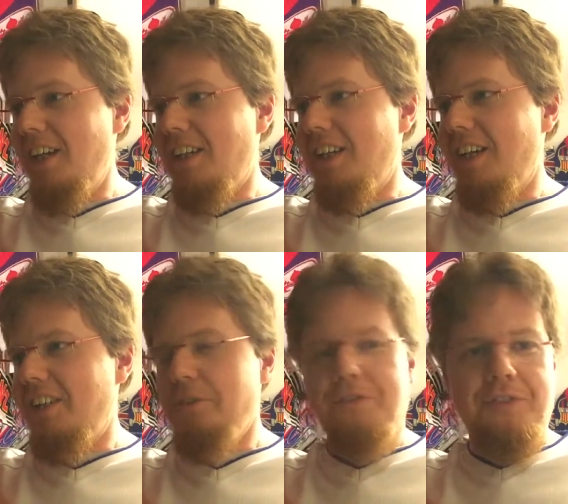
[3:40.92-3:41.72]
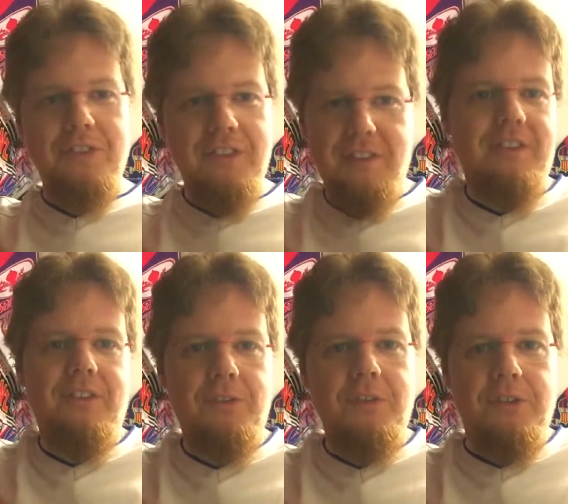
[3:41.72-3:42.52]
kind of,
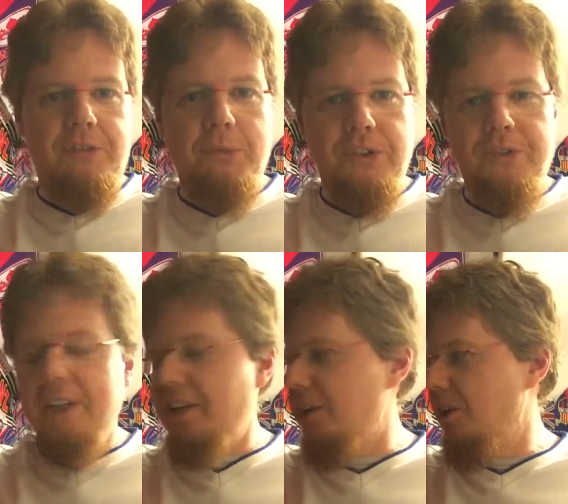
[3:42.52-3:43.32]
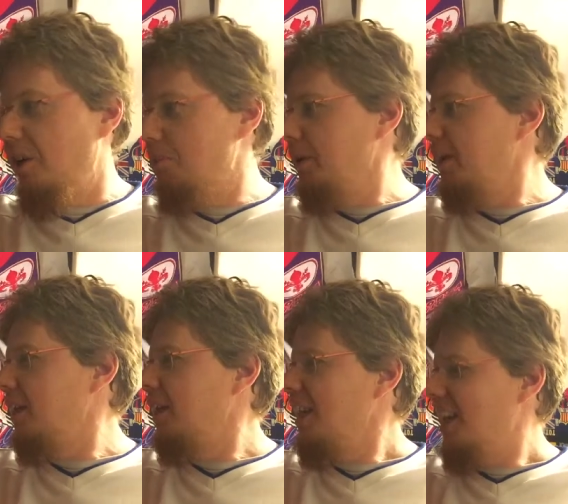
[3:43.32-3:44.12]
since we are a sports-related
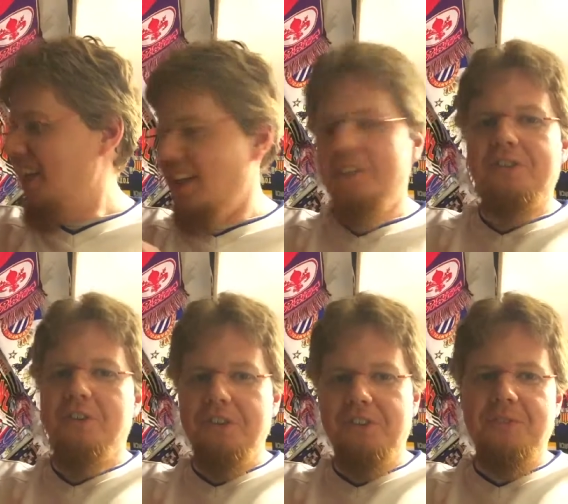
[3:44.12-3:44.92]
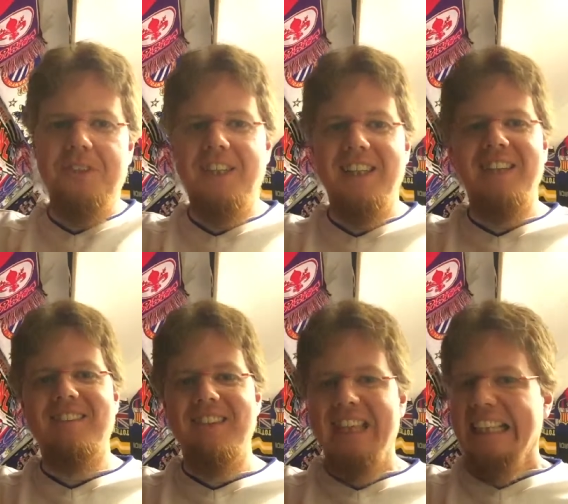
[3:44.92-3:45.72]
company, and I saw this one and I
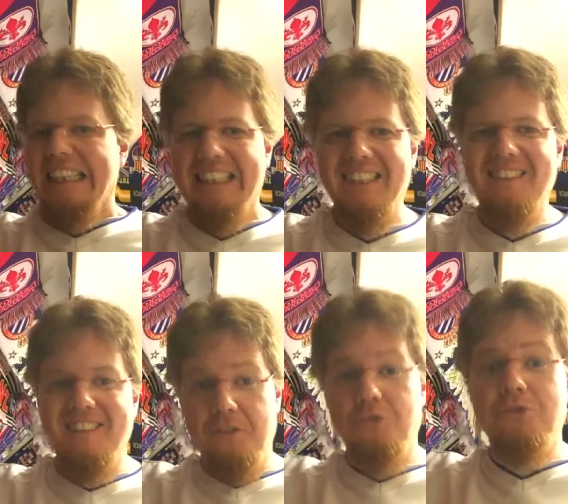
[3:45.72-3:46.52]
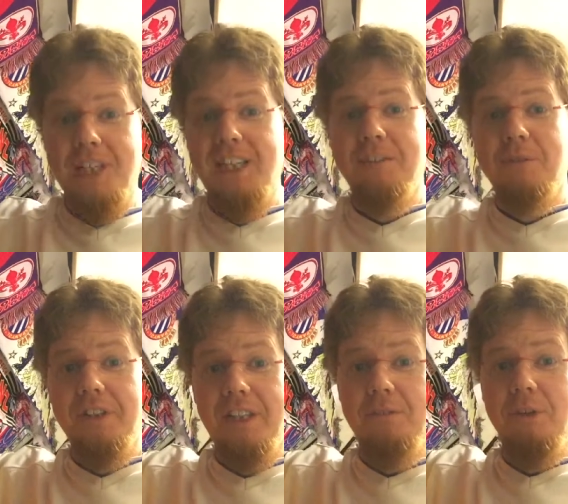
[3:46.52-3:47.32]
said, ah, this is really the
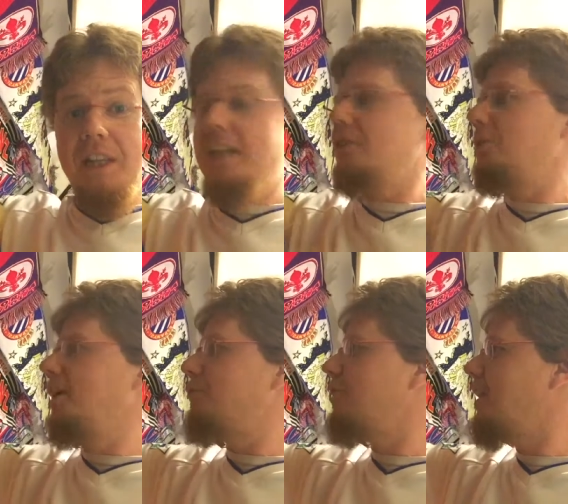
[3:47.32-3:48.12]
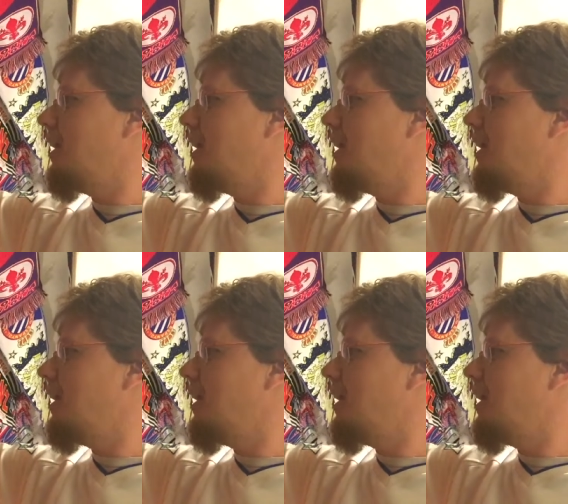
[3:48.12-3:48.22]
one that I would like to have.